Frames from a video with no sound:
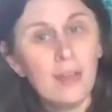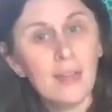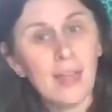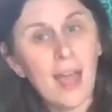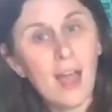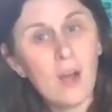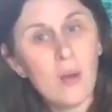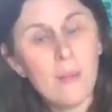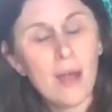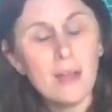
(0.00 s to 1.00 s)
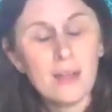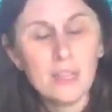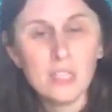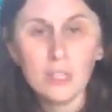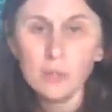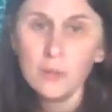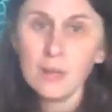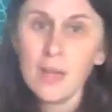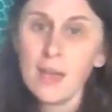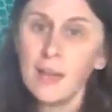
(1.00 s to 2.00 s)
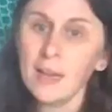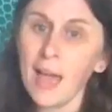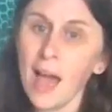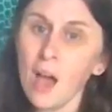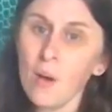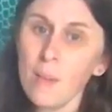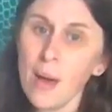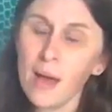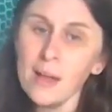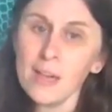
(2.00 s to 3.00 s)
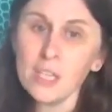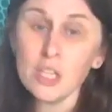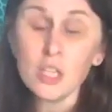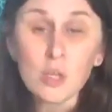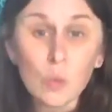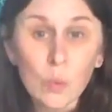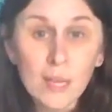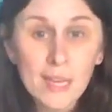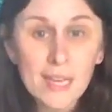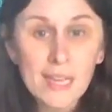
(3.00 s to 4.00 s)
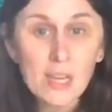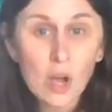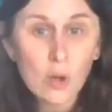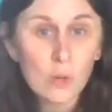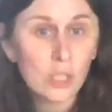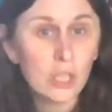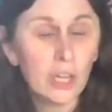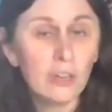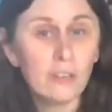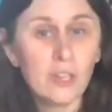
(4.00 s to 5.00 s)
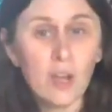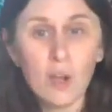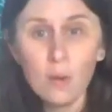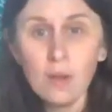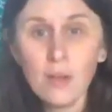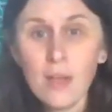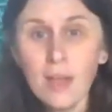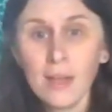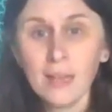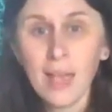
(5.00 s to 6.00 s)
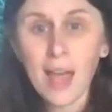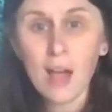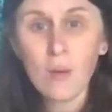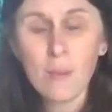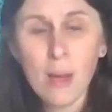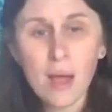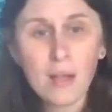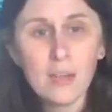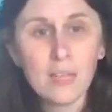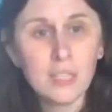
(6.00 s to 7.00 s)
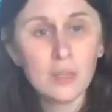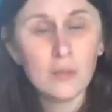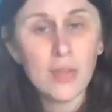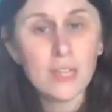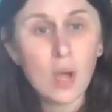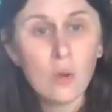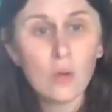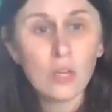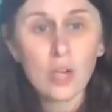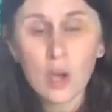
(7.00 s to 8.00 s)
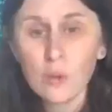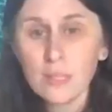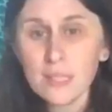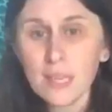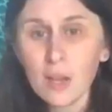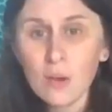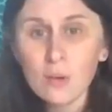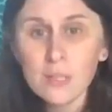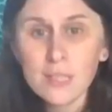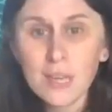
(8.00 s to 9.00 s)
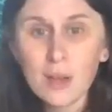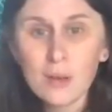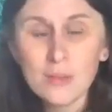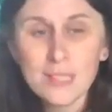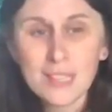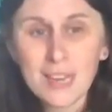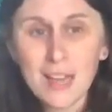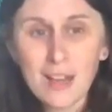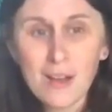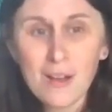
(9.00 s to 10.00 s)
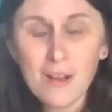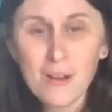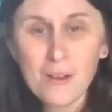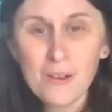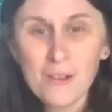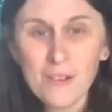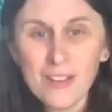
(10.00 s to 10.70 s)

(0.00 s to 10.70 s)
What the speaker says: cowabunga dude, cowabunga dude. We know turtles go cowabunga dude. They don't go slow, slow, slow.